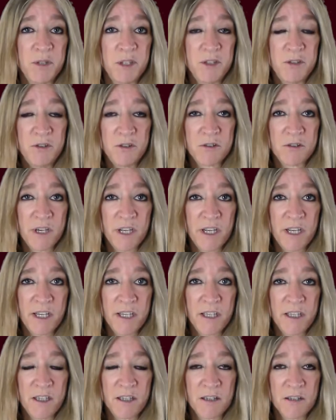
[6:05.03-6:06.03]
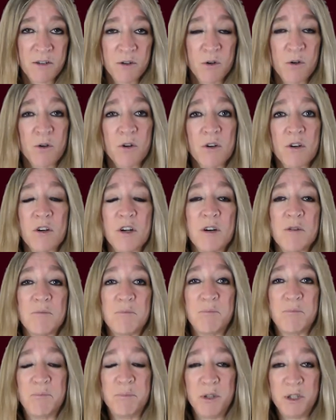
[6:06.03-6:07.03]
blue-gray or
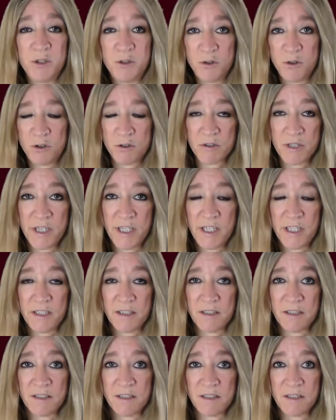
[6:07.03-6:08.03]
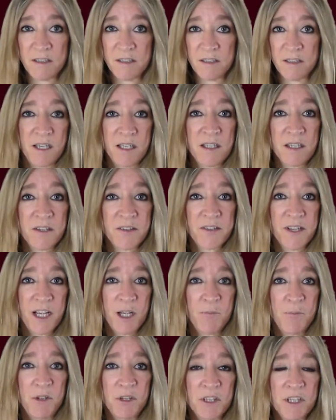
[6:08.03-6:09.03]
blue-green. An
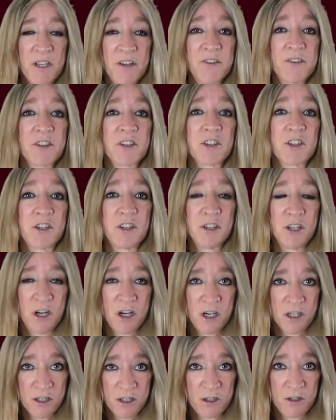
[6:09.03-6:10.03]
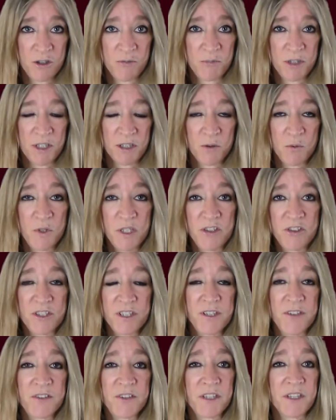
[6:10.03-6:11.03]
example is glaucoma, which
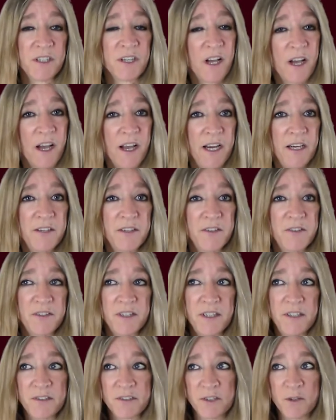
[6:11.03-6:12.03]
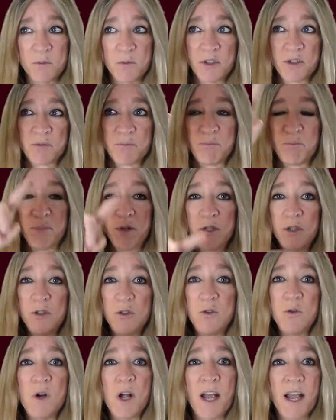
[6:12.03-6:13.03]
is an eye disease in which
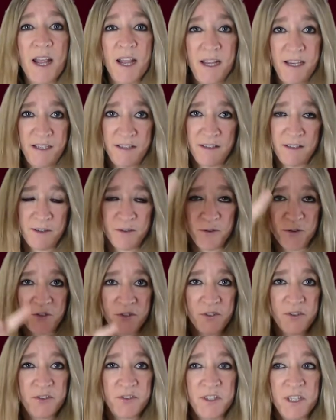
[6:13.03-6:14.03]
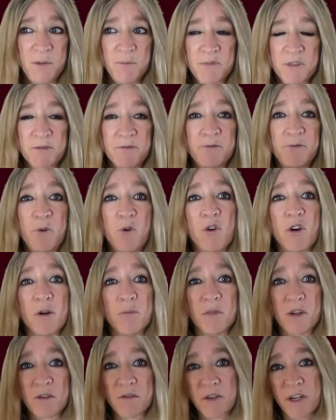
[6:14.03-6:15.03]
blue halos seem to
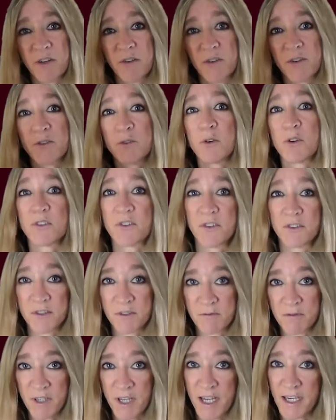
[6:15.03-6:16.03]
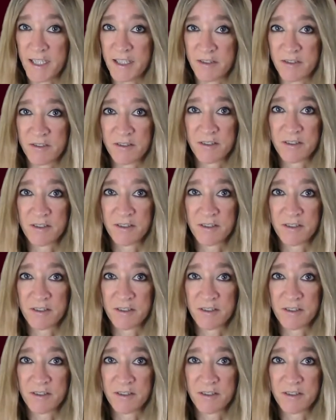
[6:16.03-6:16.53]
form around sources of light.